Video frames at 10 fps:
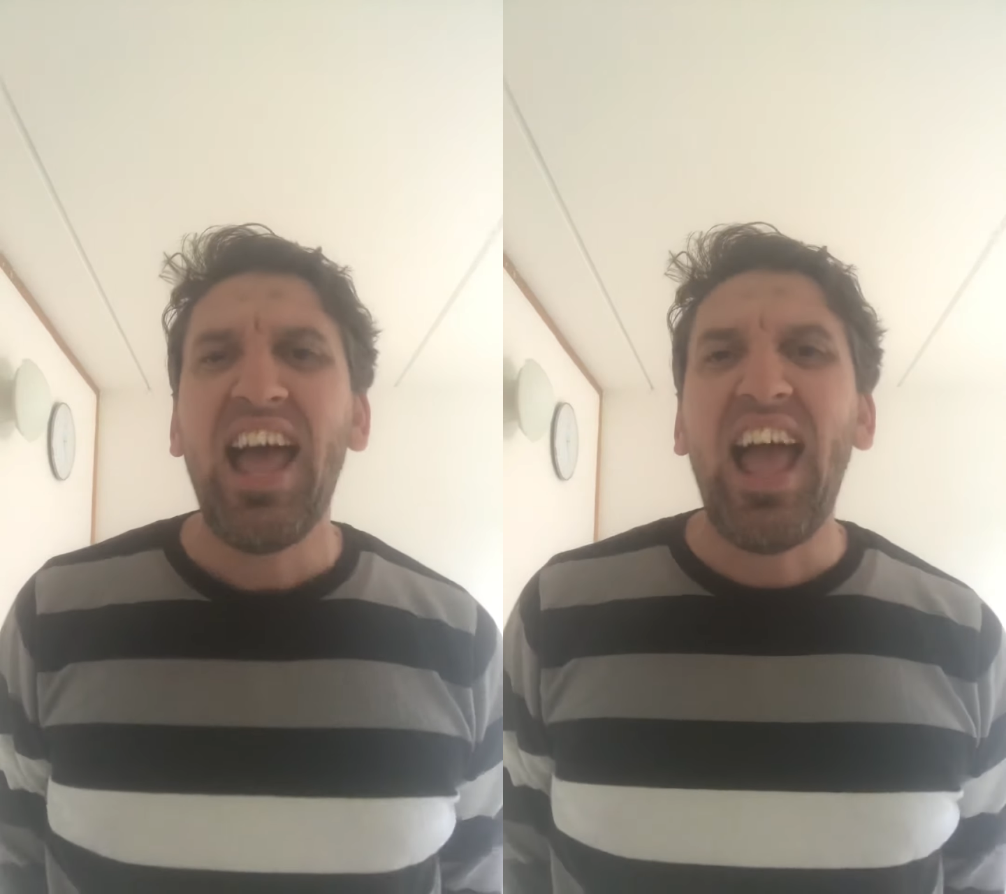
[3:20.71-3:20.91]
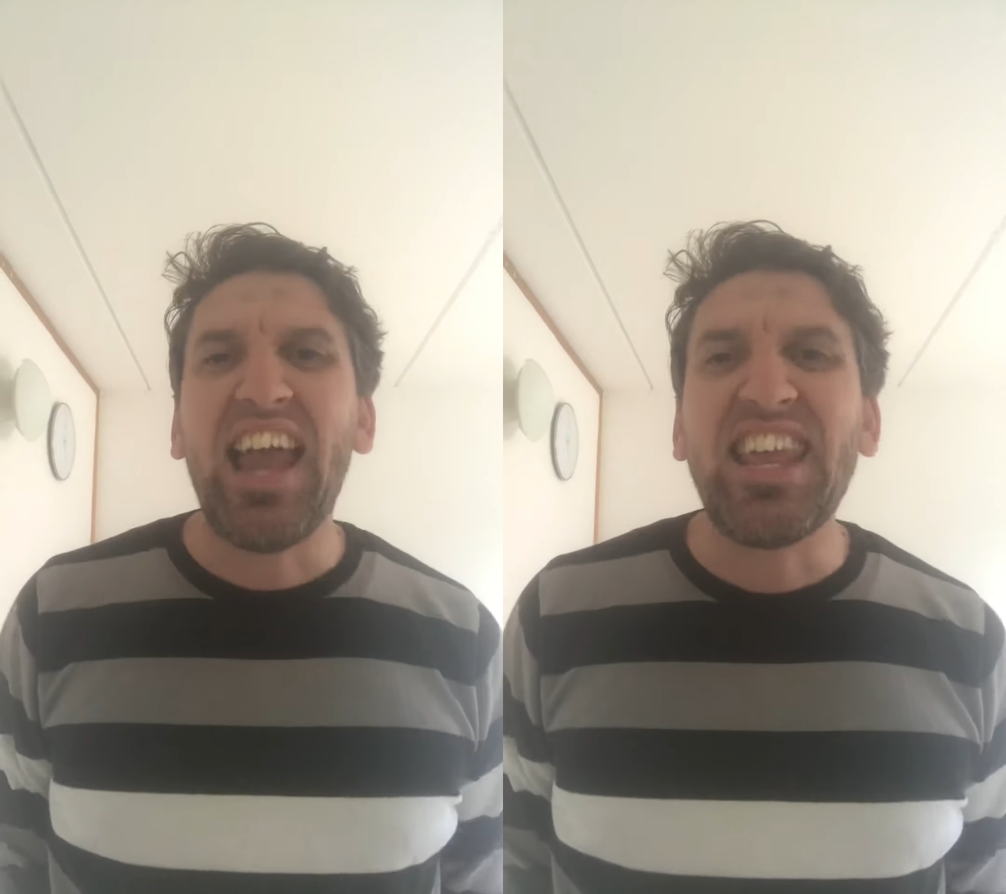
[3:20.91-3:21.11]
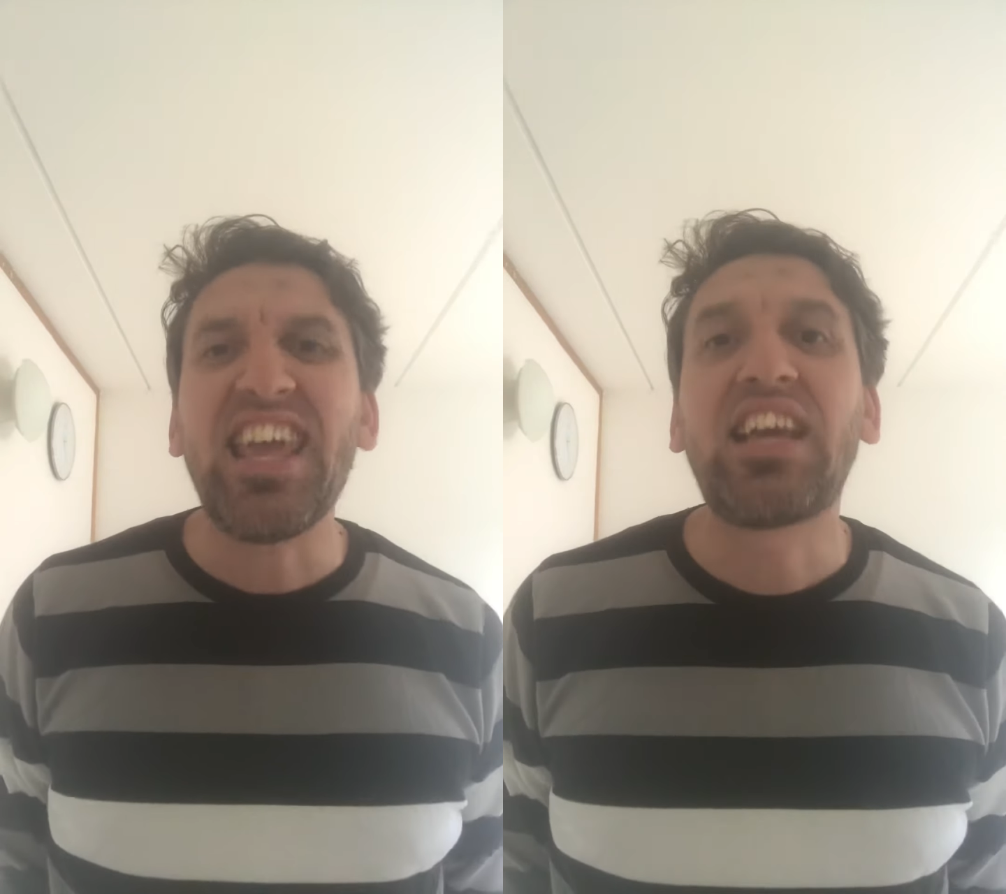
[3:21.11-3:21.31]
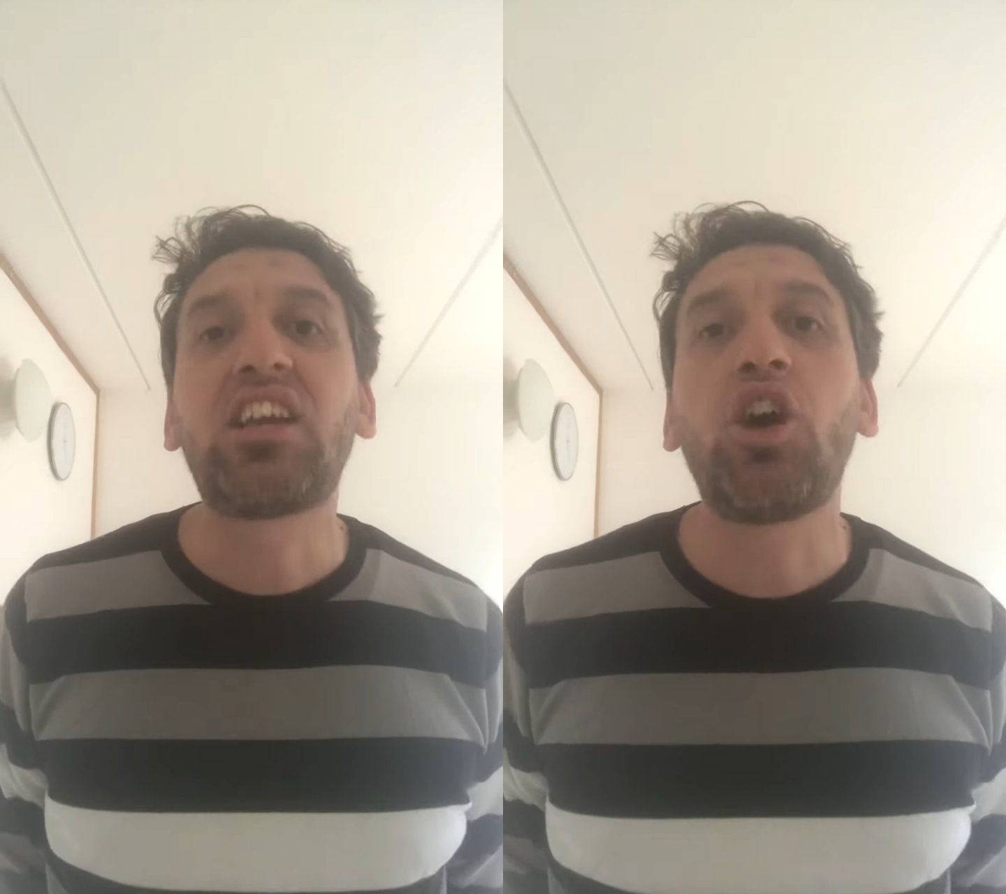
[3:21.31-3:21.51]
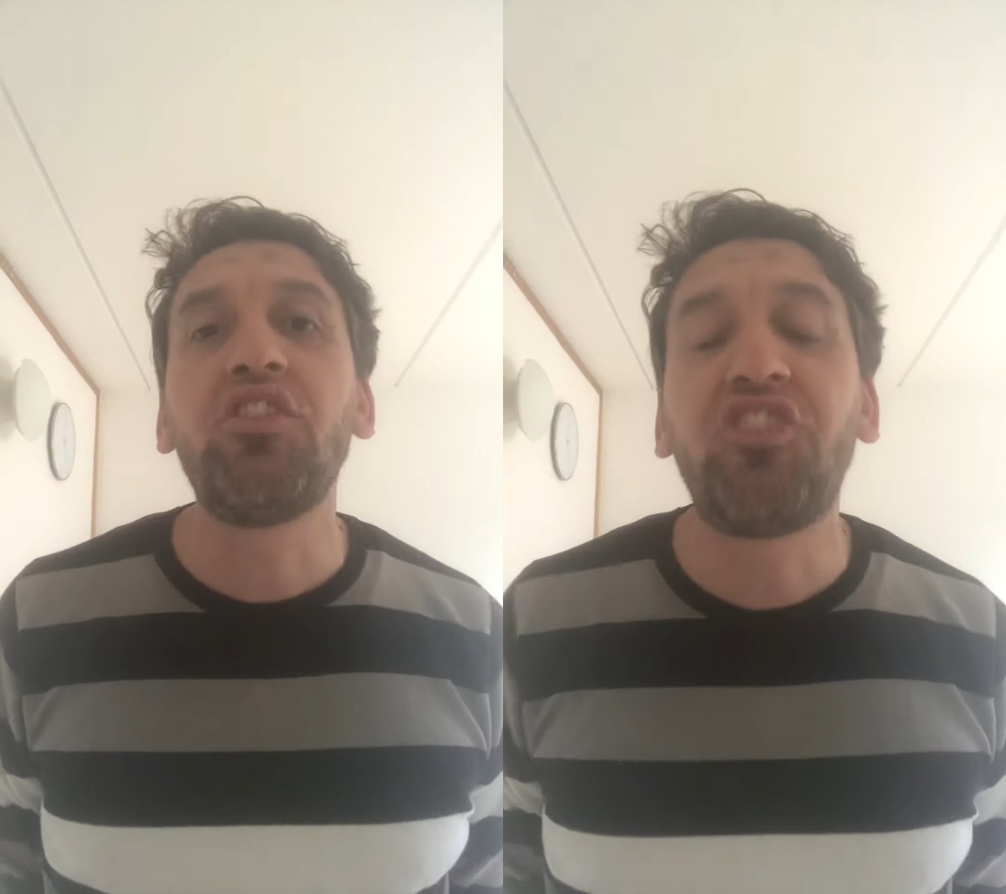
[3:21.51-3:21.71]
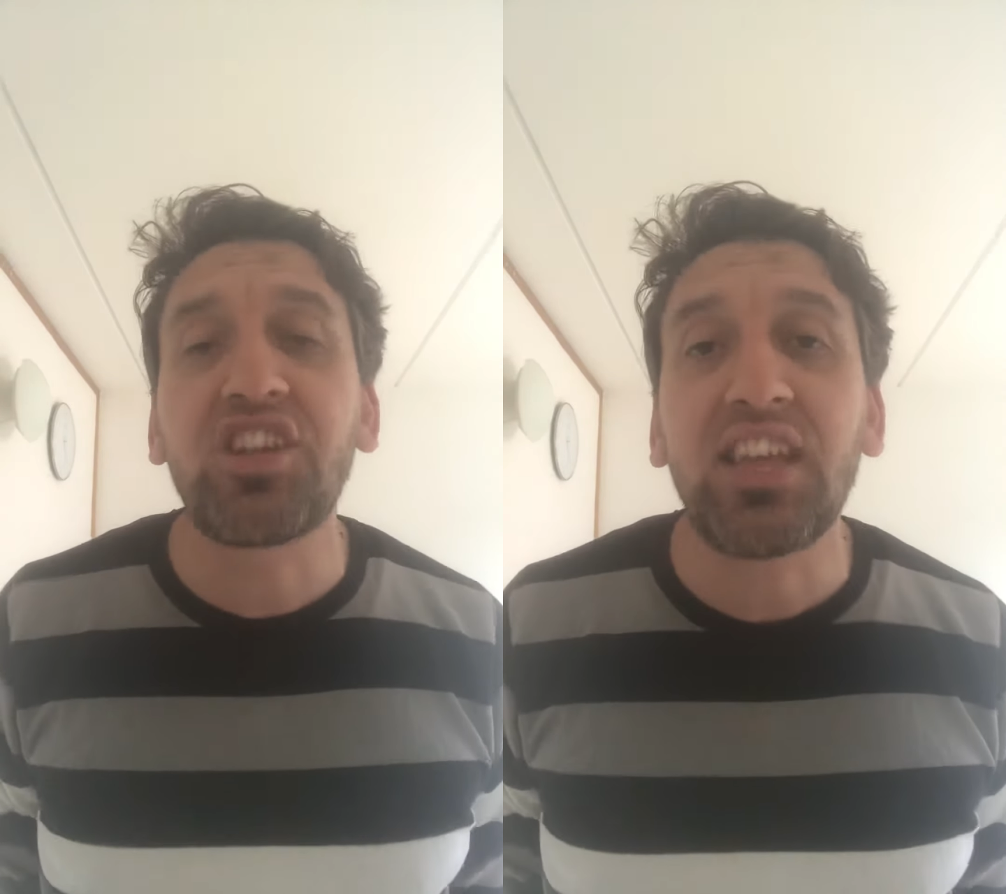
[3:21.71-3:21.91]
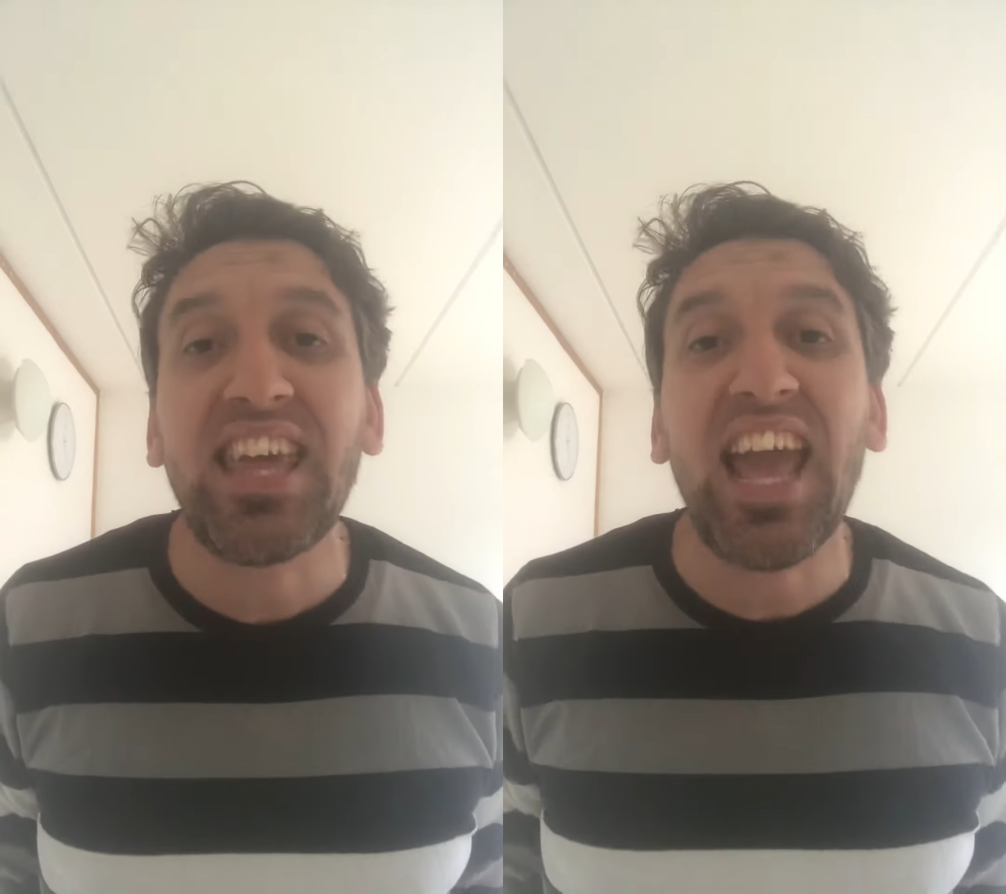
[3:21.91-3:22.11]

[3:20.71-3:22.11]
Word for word: And he convert,